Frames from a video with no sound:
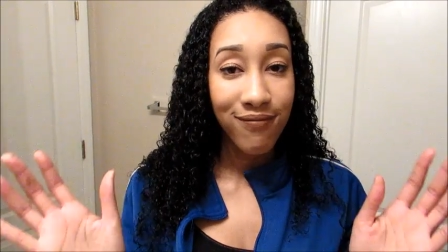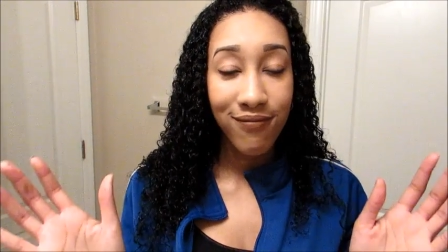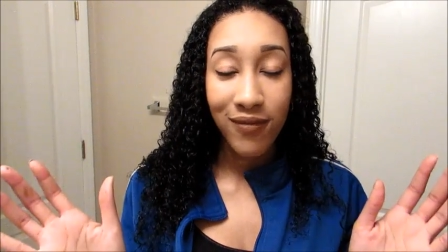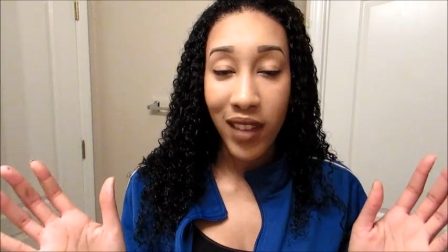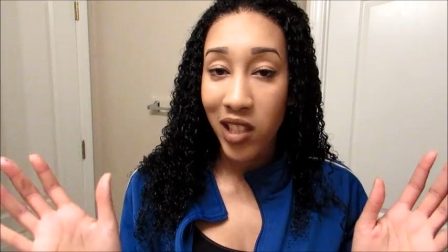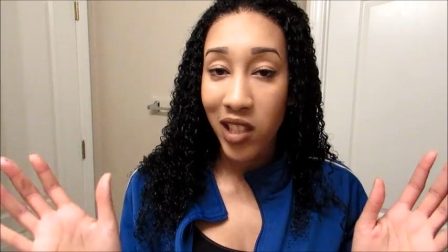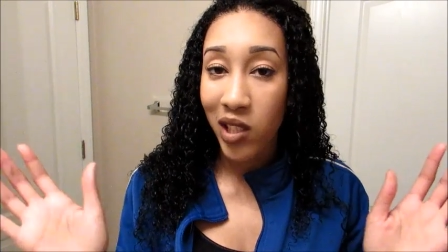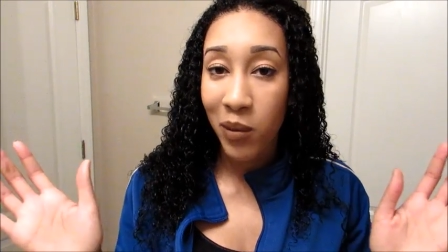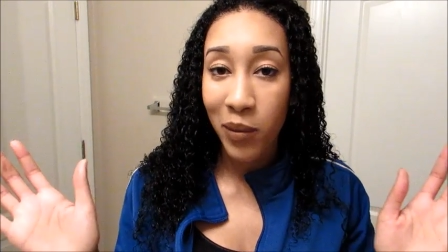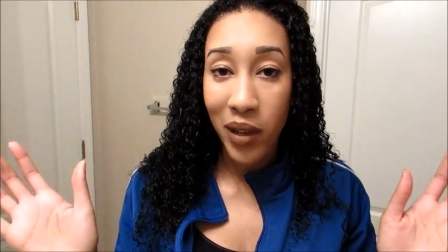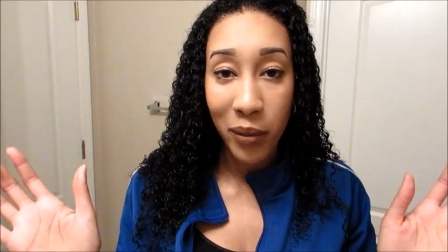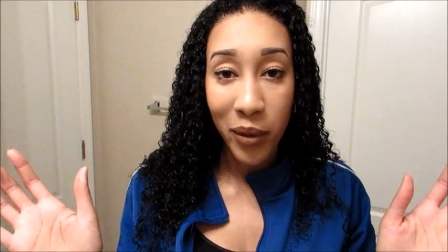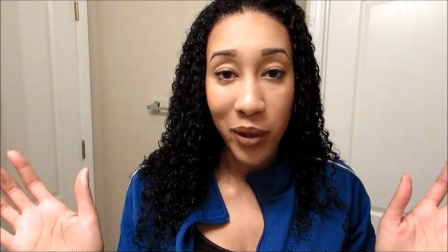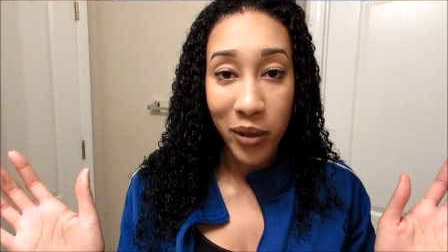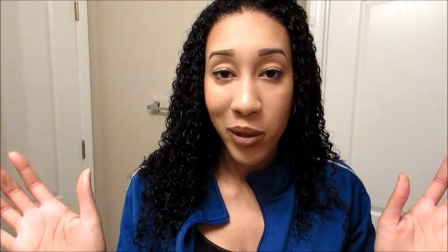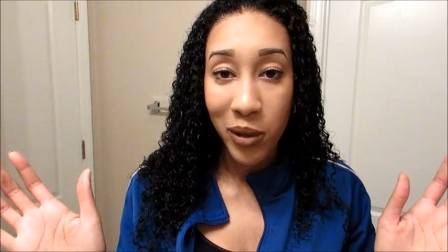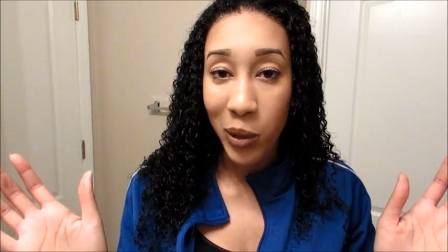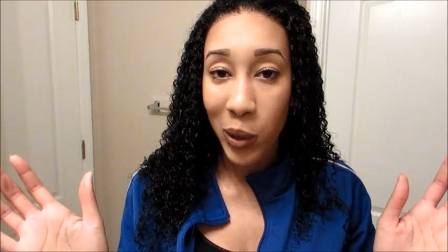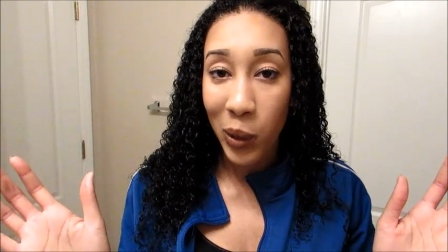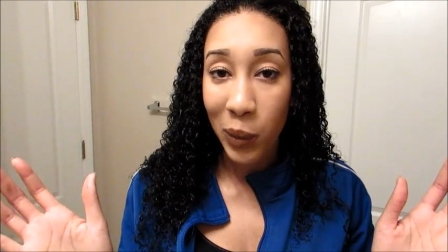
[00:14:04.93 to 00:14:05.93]
That's just my
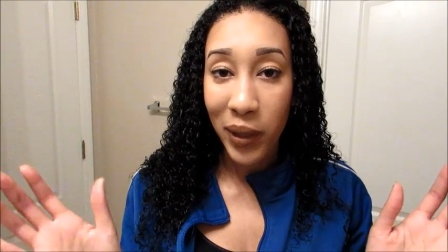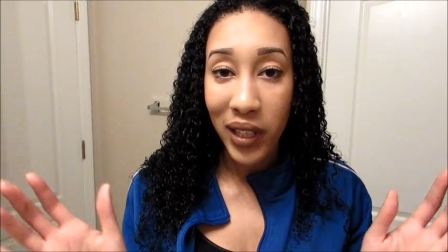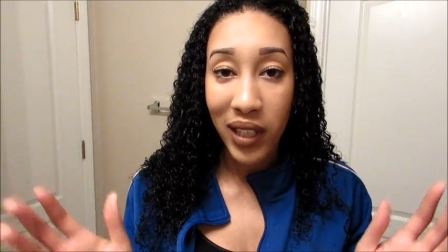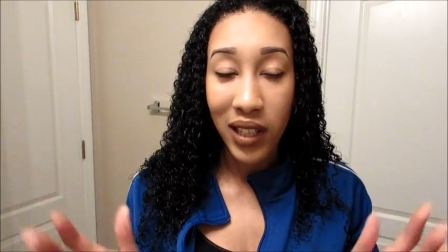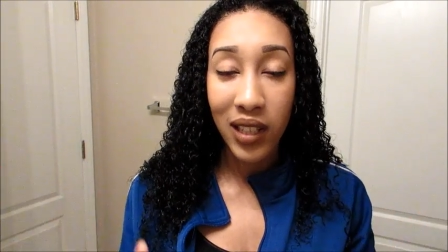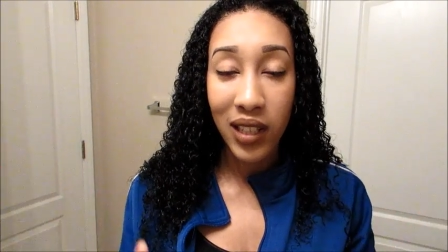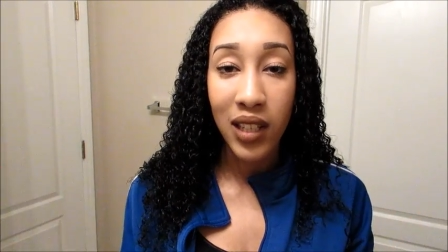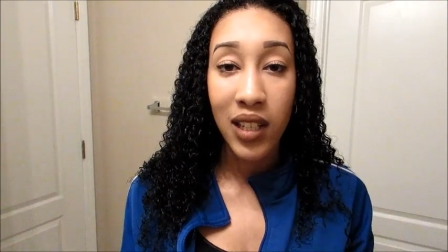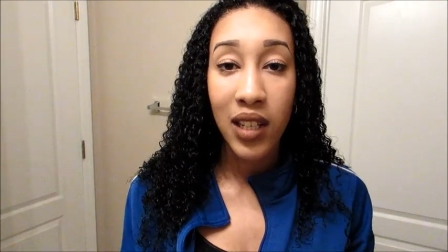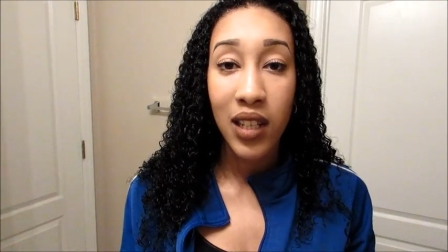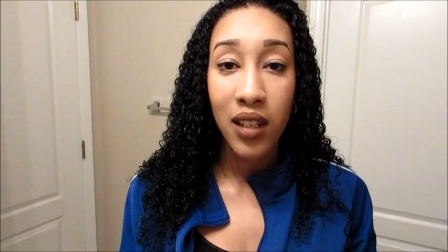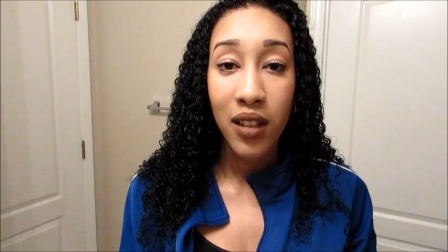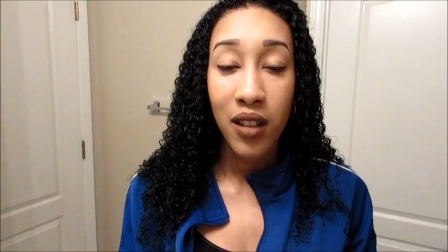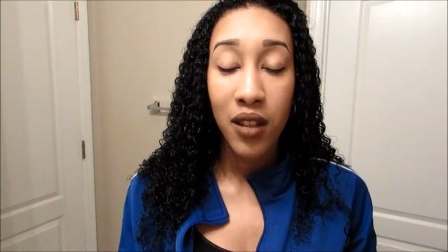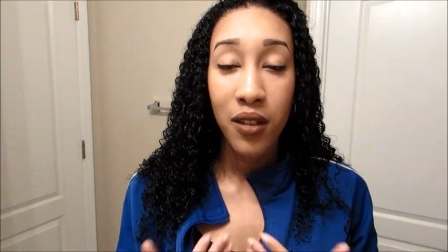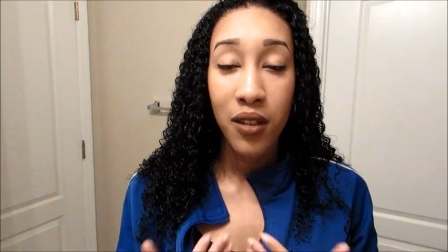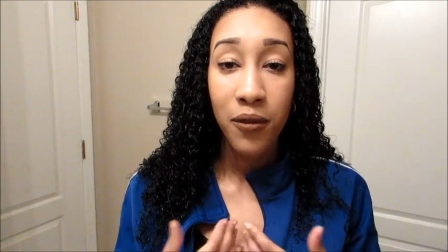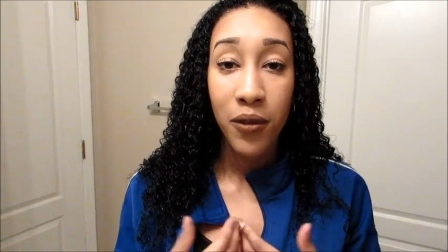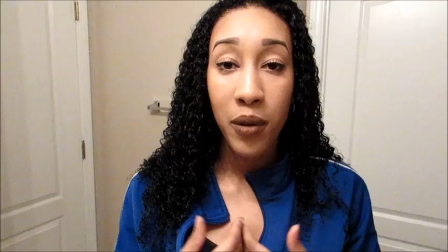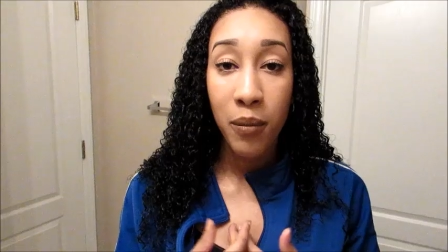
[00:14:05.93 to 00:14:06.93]
personal opinion.
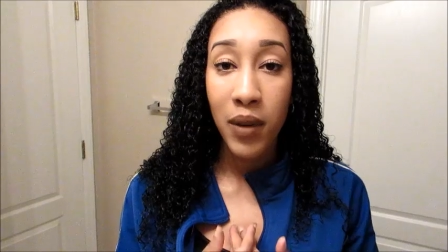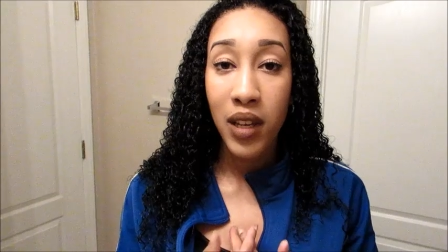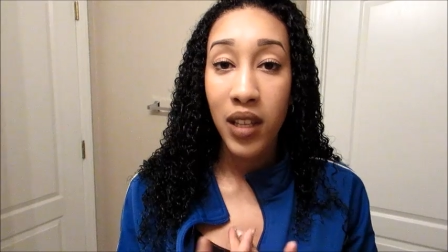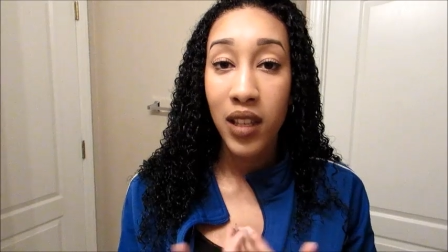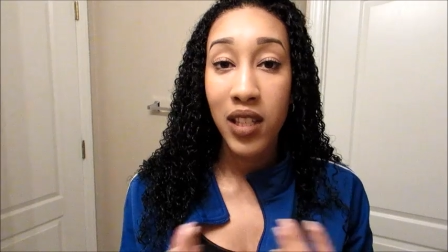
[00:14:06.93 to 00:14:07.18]
For me,